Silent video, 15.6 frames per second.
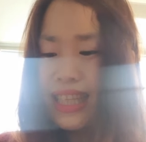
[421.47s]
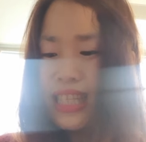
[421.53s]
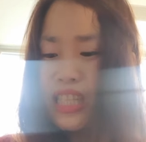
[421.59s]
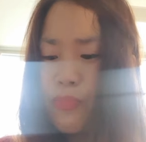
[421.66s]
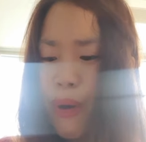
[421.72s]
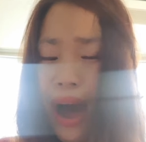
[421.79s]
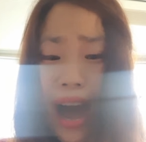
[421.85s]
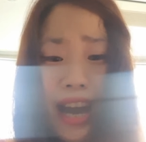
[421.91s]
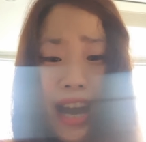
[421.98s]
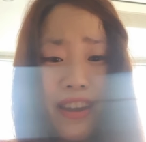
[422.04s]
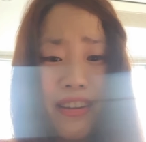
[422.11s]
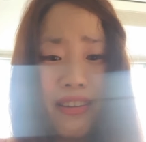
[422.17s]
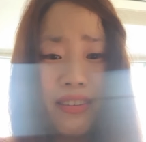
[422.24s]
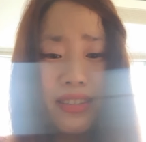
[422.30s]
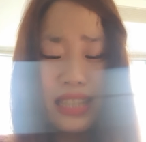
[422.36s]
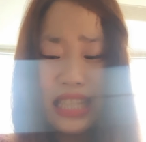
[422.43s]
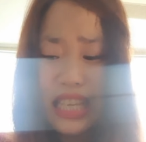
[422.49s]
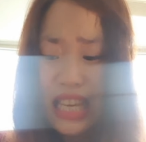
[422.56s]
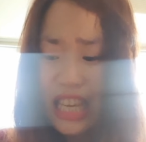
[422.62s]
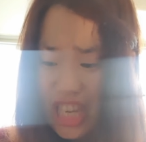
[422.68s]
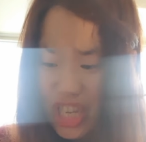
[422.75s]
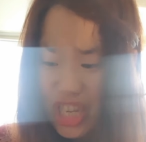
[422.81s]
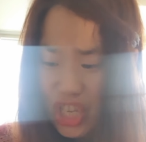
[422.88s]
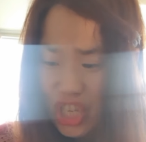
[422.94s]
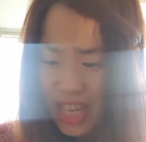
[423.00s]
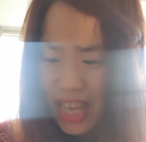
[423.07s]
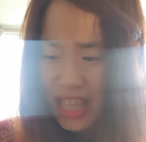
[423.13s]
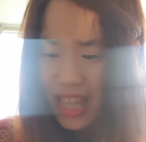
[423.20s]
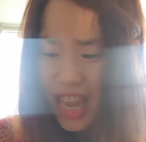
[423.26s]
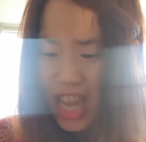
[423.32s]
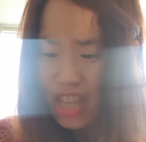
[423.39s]
inspire, teach,
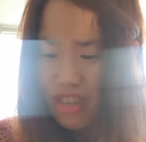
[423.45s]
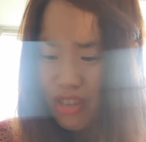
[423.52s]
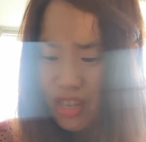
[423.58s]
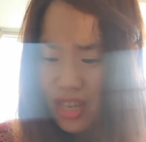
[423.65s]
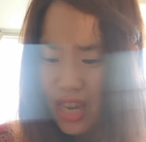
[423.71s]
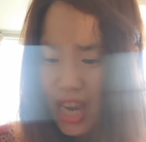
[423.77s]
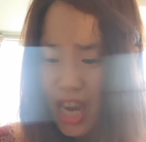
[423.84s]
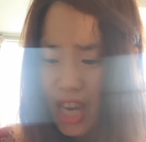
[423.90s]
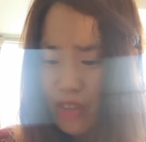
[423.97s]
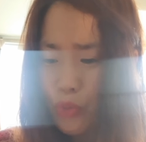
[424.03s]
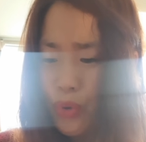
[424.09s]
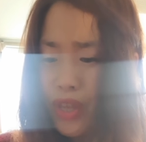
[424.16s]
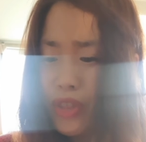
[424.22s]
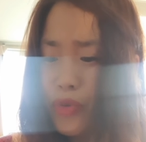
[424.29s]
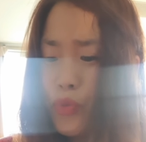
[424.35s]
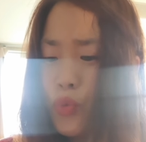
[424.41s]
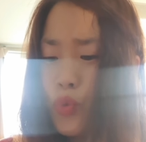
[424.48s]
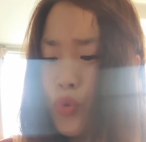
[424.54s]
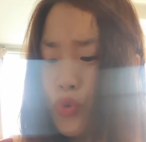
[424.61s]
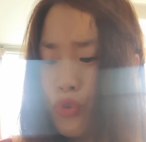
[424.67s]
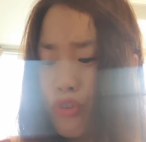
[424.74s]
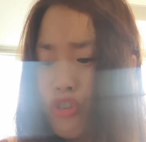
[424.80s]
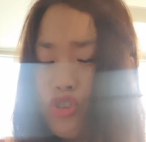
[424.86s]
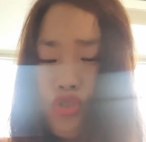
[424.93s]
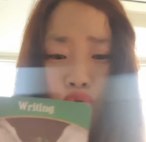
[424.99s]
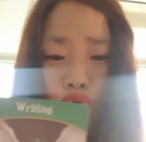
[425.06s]
and entertain with the words you